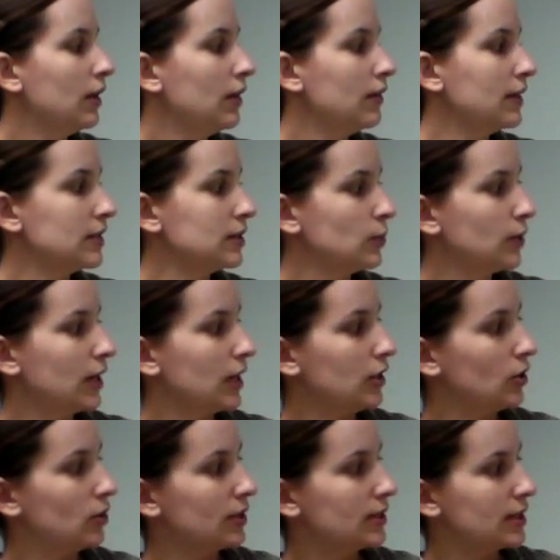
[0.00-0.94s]
This one I
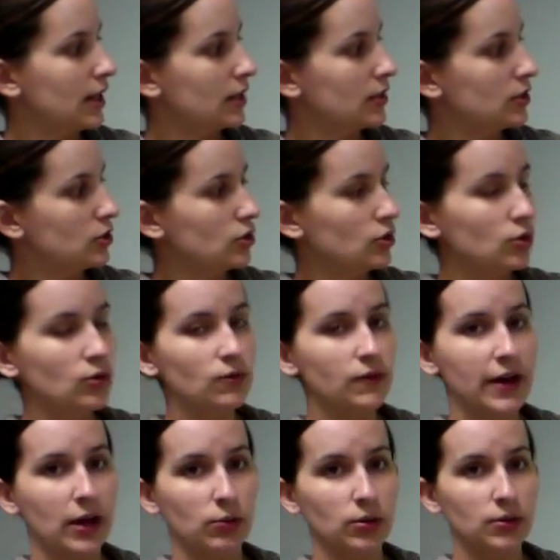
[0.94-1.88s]
notice has two
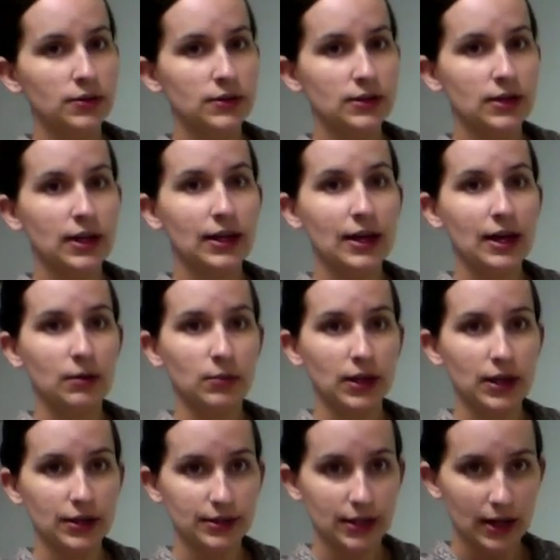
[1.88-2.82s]
vowels. Again,
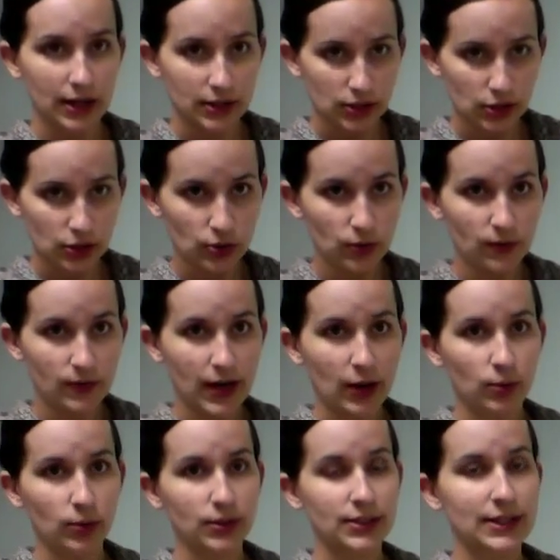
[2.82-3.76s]
because it has two
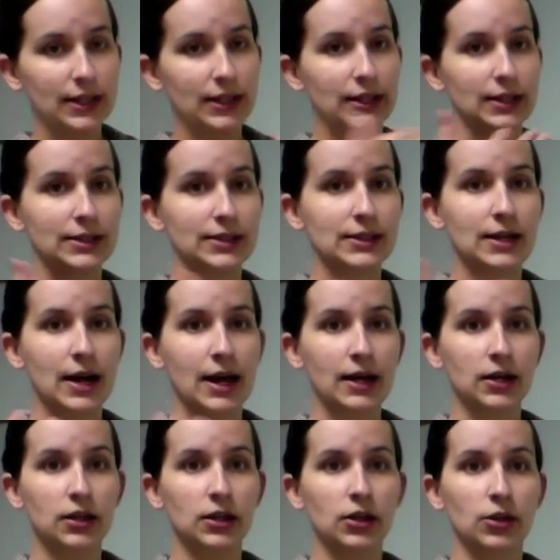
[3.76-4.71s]
vowels, it is
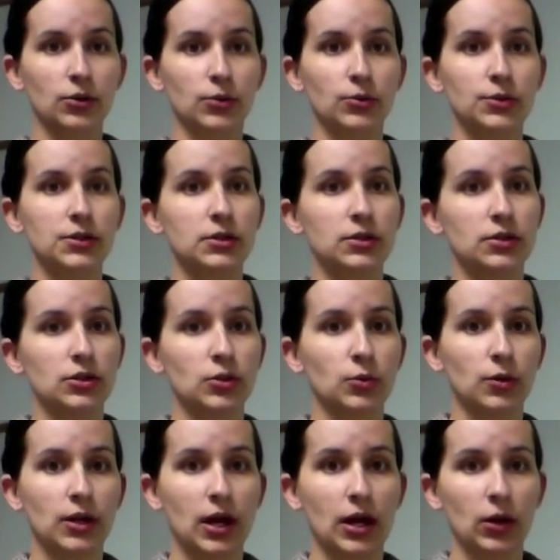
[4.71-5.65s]
not closed, so
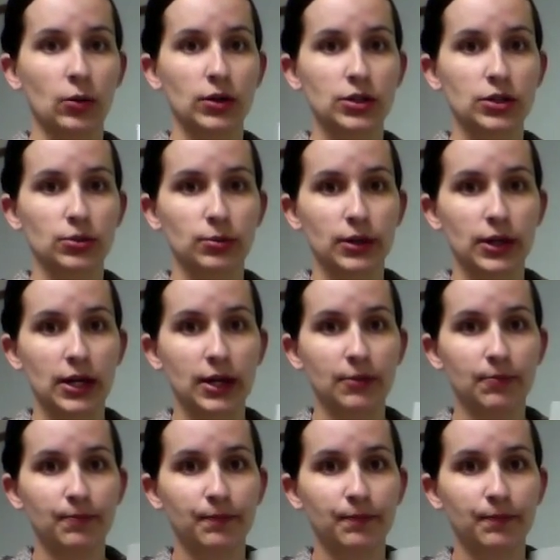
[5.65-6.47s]
we're not going to read it.